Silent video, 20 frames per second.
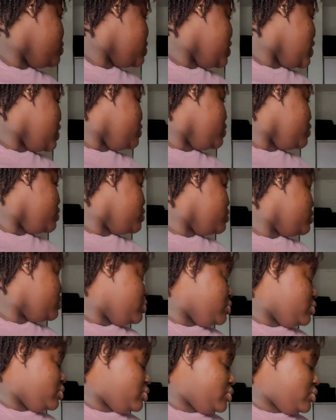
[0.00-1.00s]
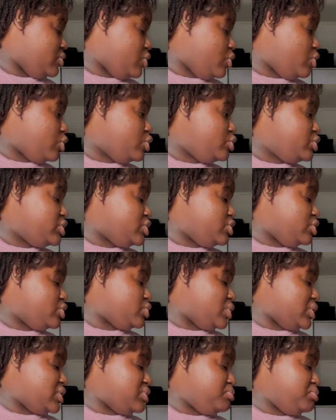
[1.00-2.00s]
that door? Or close the door to
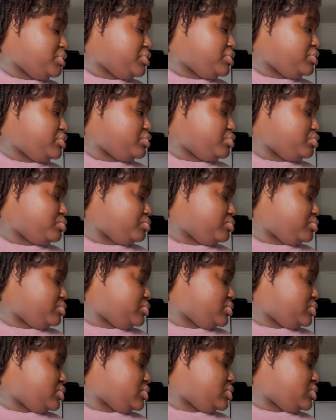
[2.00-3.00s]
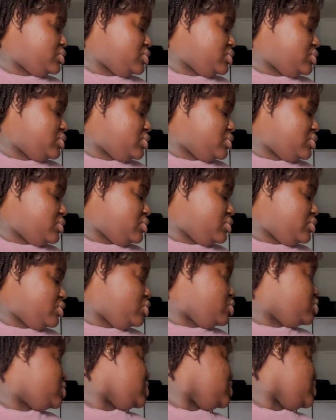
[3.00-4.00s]
Auntie Mary's room.
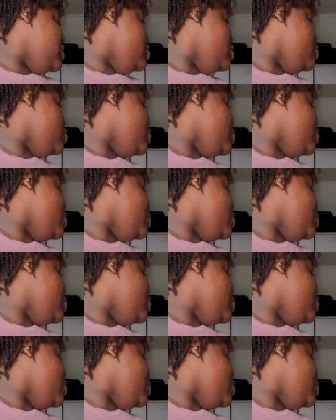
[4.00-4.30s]
Close the door to